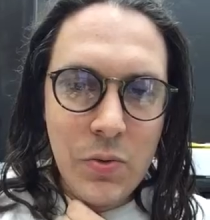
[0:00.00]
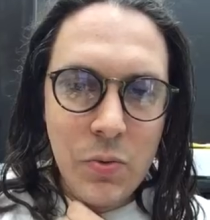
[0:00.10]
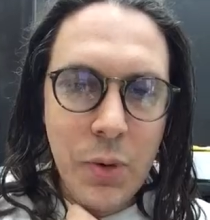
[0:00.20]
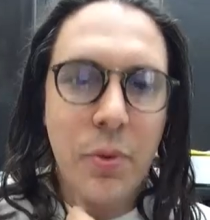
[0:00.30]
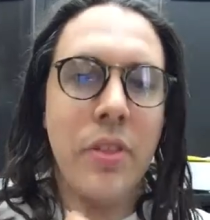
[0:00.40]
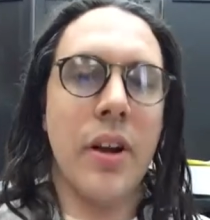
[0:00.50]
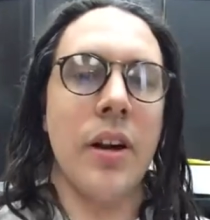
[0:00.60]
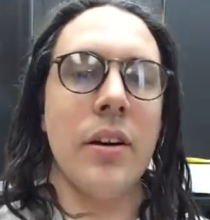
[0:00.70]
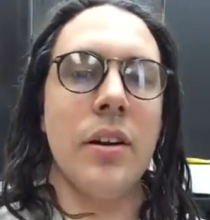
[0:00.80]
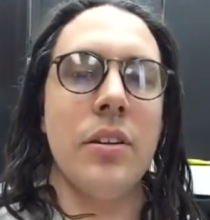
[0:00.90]
We were
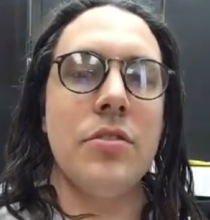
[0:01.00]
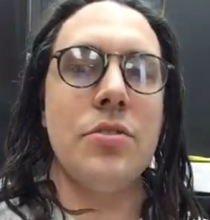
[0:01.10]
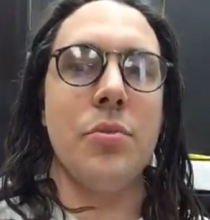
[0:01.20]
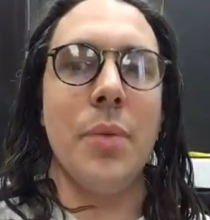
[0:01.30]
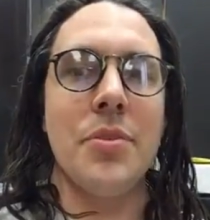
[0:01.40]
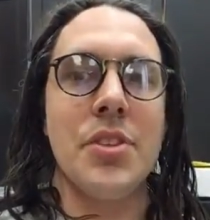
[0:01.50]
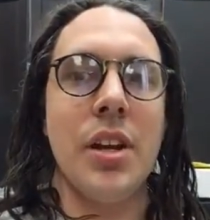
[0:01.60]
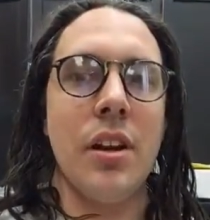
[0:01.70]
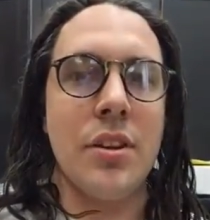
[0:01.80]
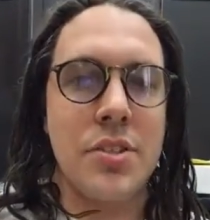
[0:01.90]
there to
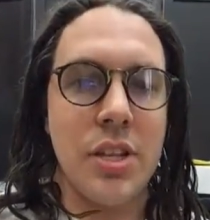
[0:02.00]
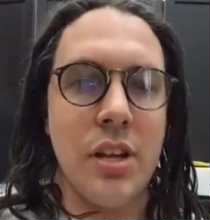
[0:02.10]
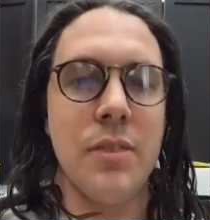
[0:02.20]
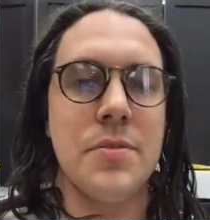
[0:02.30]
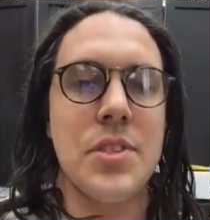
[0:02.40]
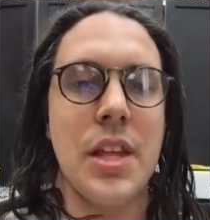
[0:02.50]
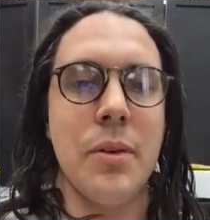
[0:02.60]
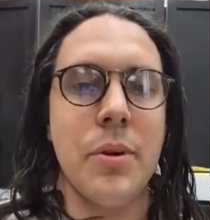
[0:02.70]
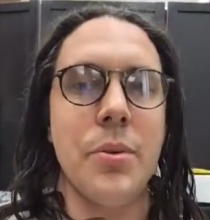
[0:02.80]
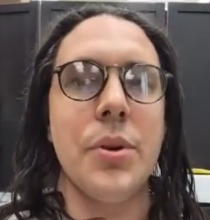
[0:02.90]
represent ourselves,
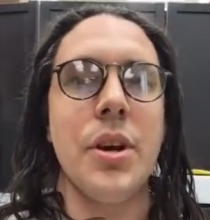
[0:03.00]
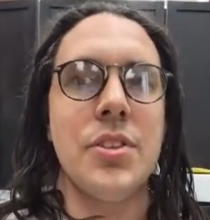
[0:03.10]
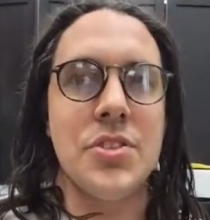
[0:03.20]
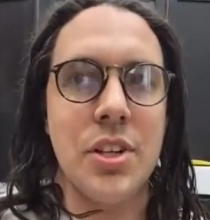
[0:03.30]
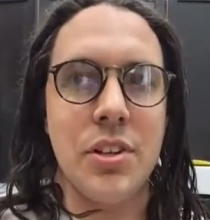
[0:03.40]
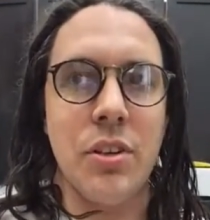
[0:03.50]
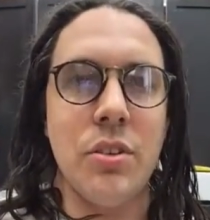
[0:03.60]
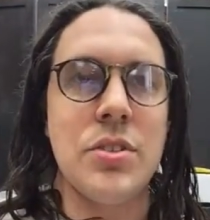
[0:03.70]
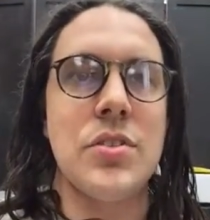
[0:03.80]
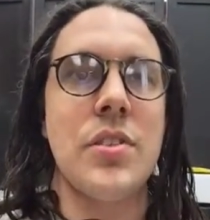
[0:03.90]
that we were autistic
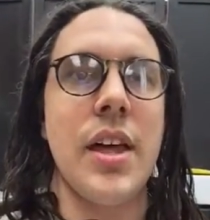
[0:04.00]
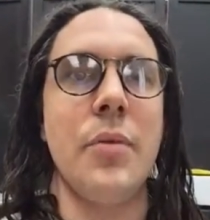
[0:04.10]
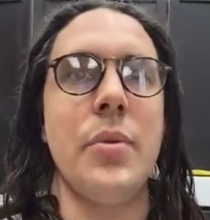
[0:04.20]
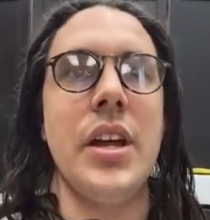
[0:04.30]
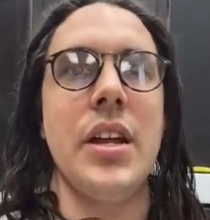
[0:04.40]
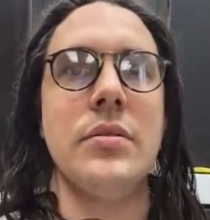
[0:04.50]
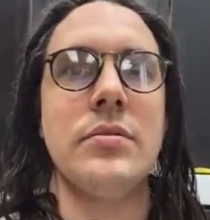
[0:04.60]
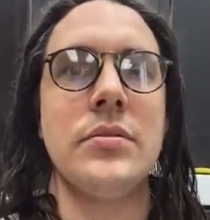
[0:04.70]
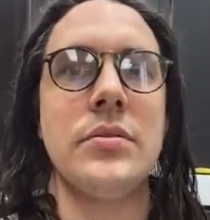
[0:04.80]
adults, that we